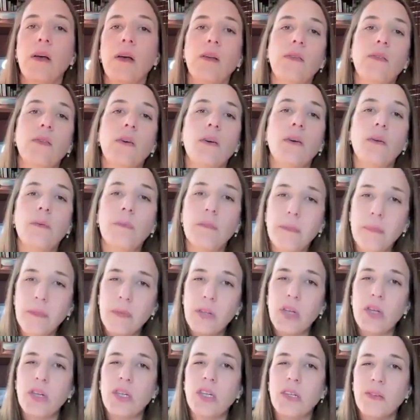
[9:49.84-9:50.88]
So,
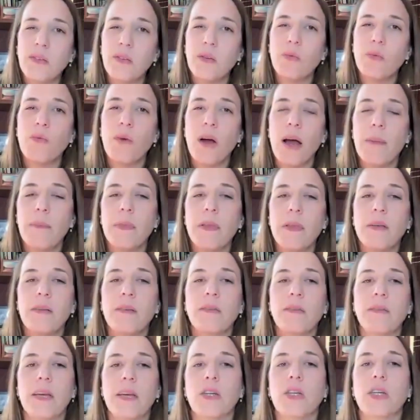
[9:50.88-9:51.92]
just to wrap this
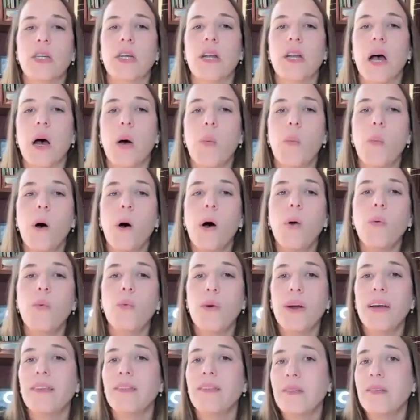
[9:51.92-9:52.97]
section up, while
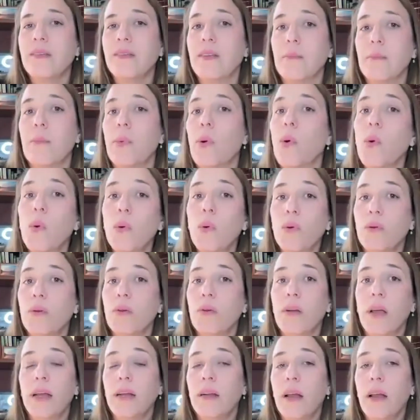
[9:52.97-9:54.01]
rest is
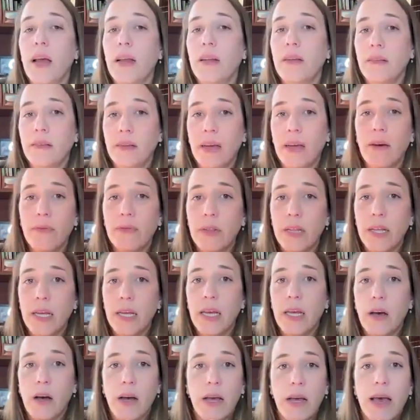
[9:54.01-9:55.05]
important, and
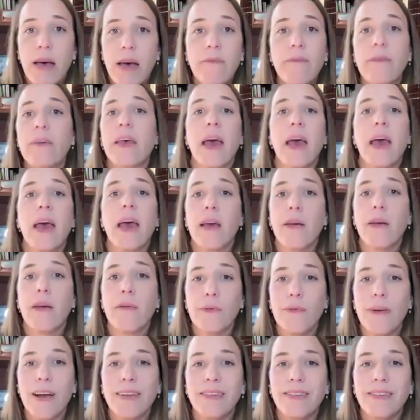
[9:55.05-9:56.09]
definitely I advocate
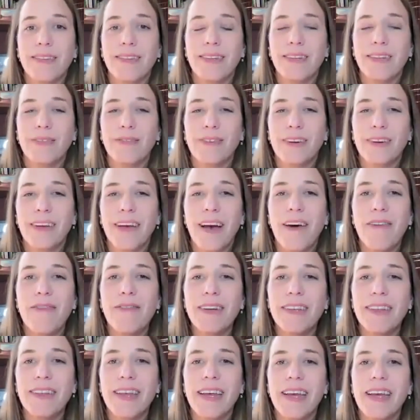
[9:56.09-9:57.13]
for rest and
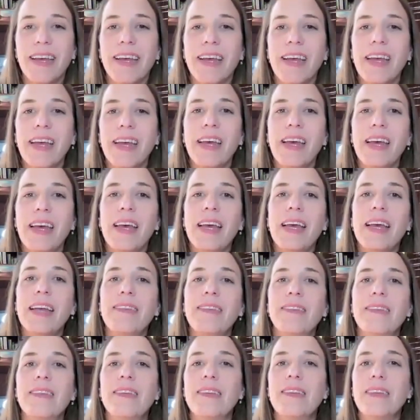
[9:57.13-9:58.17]
recovery there,
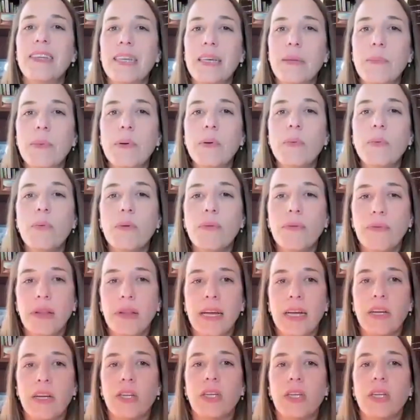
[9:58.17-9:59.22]
it's the deeper
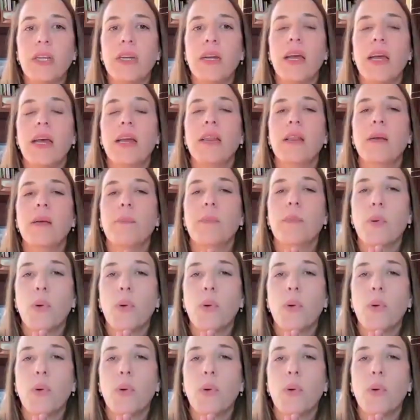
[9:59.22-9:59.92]
reflection and the